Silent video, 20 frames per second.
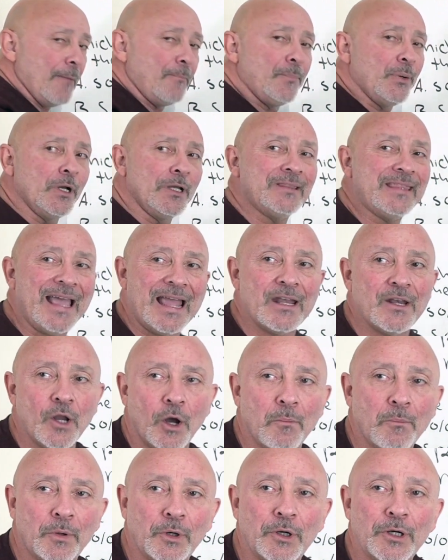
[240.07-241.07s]
I put that
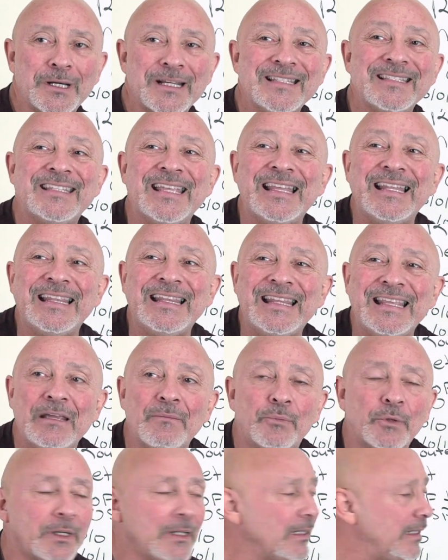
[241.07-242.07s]
number
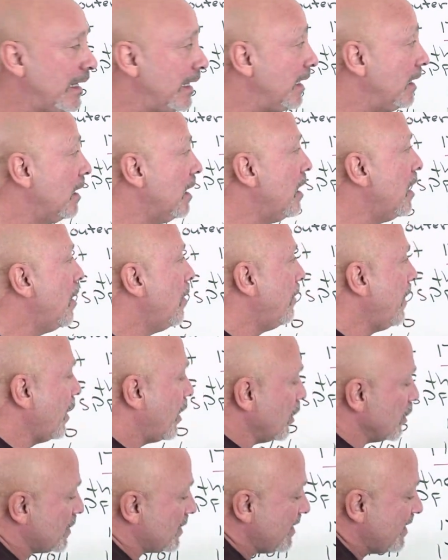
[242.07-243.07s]
deliberately
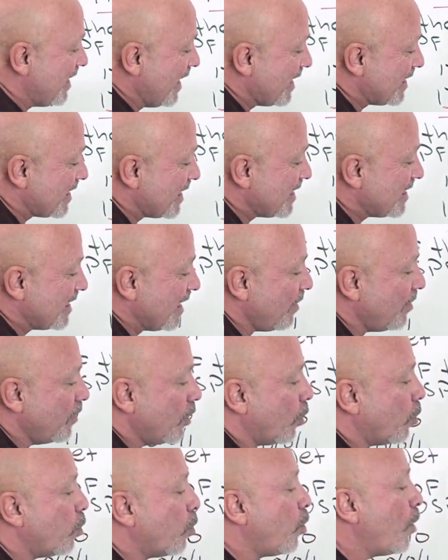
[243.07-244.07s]
because this is in
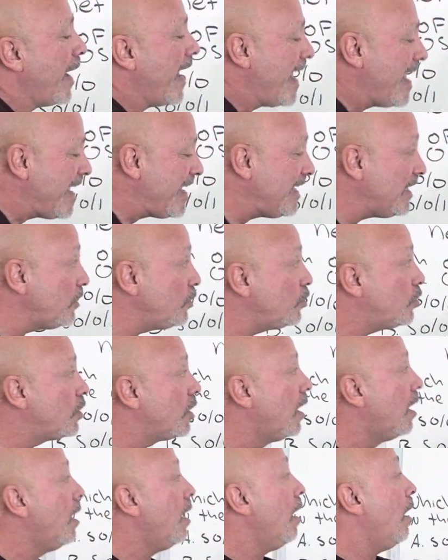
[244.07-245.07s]
the
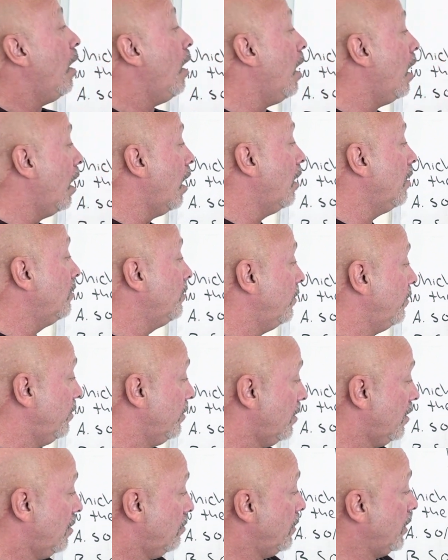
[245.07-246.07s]
range of
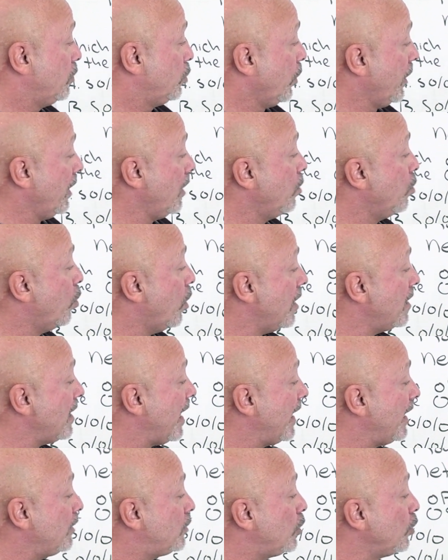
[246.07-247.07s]
between
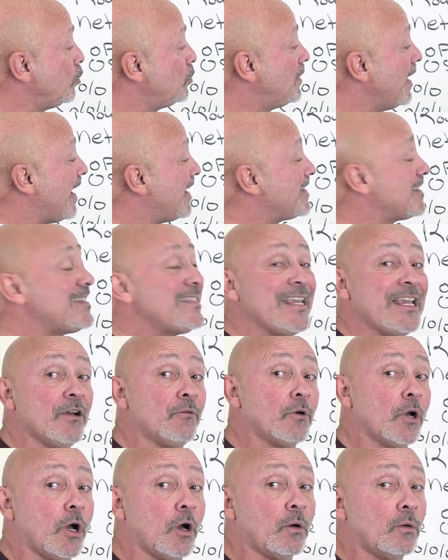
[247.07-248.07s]

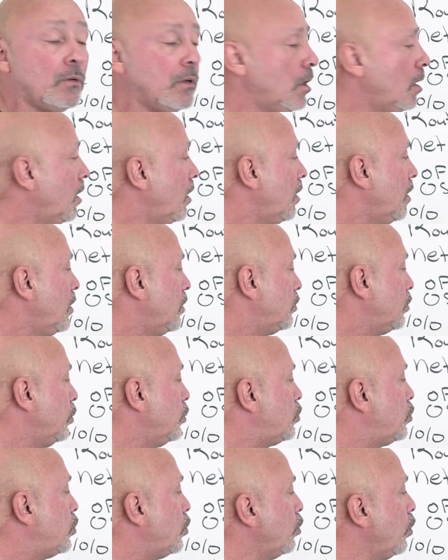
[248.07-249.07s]
192.0
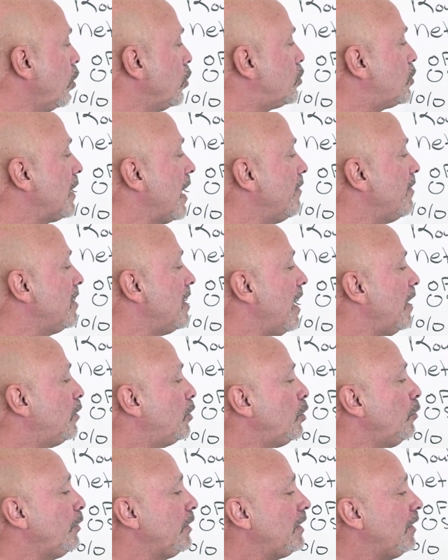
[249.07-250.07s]
to
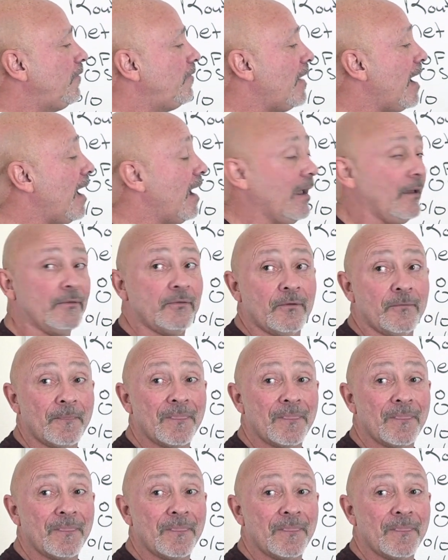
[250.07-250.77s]
207.255.